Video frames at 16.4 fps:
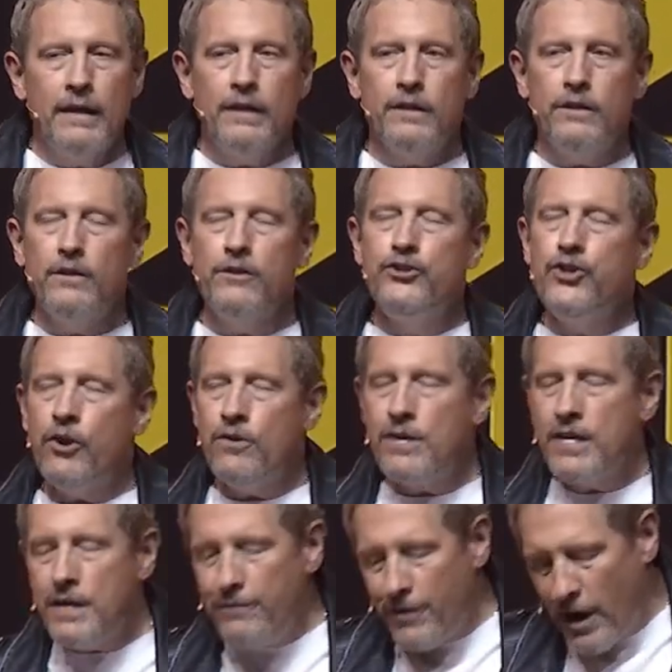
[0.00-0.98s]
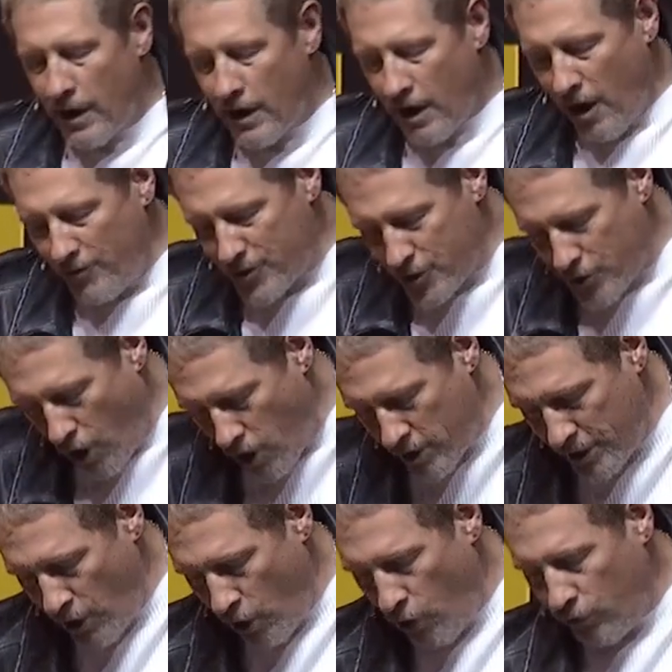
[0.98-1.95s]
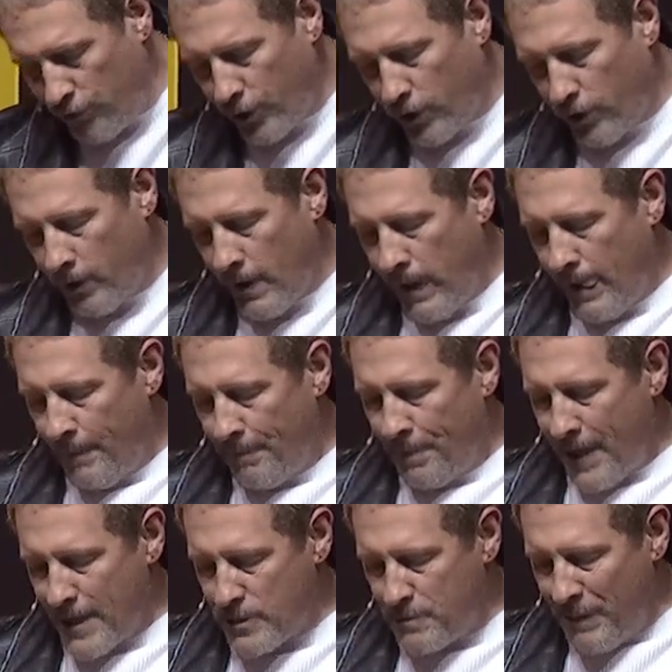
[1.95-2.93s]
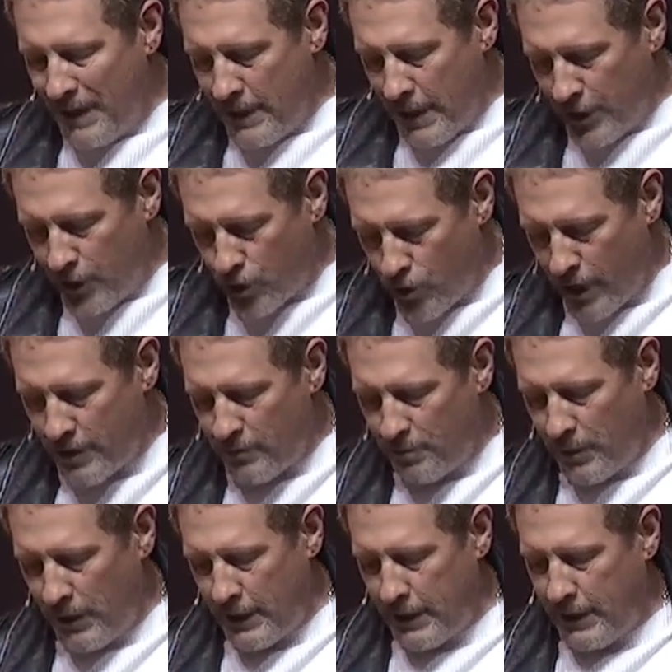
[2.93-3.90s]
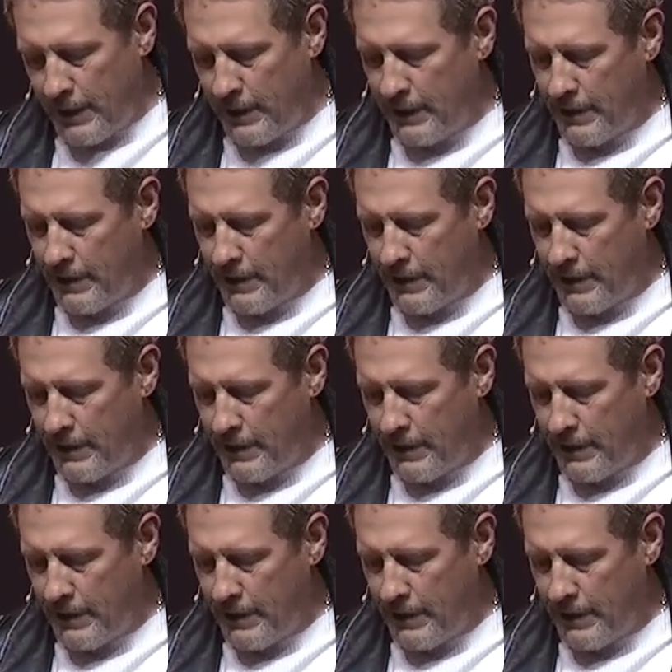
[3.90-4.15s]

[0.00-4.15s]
the journey of starting over has been incredibly